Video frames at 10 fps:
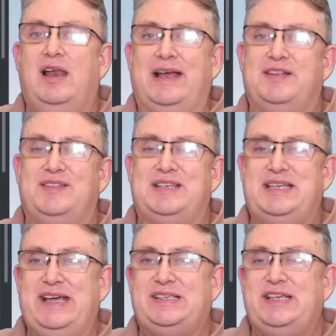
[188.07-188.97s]
edit the
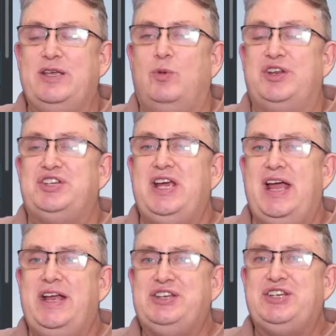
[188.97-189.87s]
text that you want to
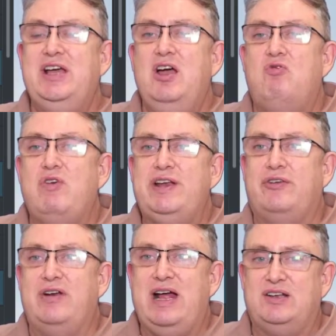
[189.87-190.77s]
change, render
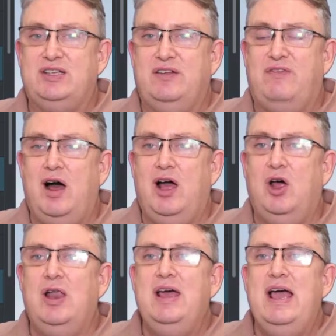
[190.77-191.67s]
it out to the file,